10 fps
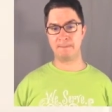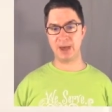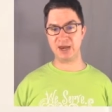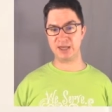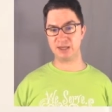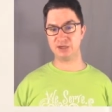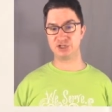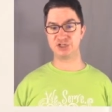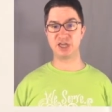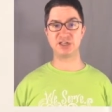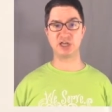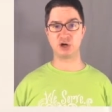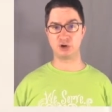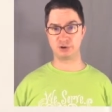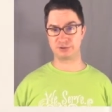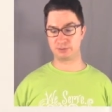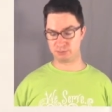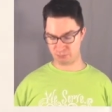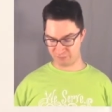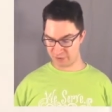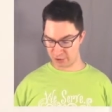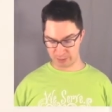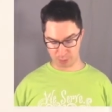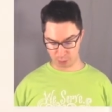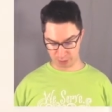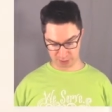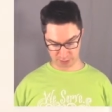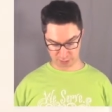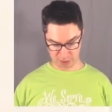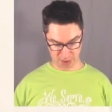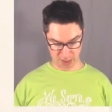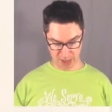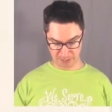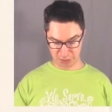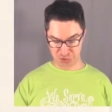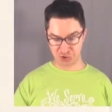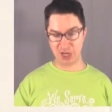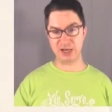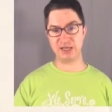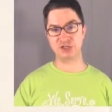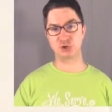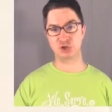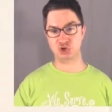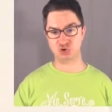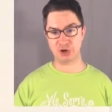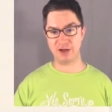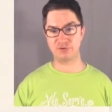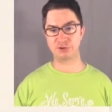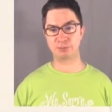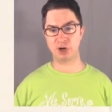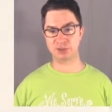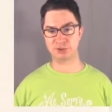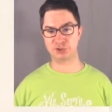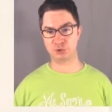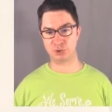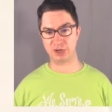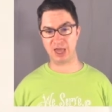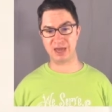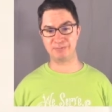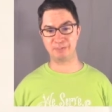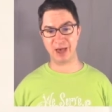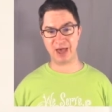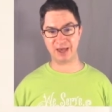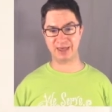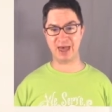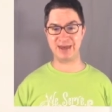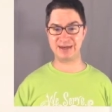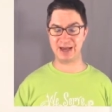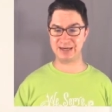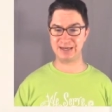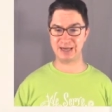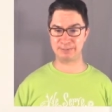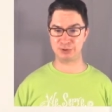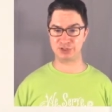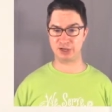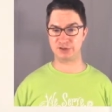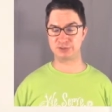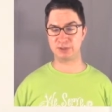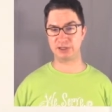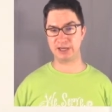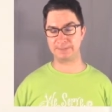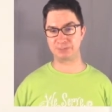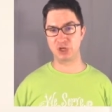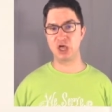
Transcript: Benny stays on Earth. Very boring, right? But Jenny is going to travel to Proxima Centauri and back at 99% of the speed of light.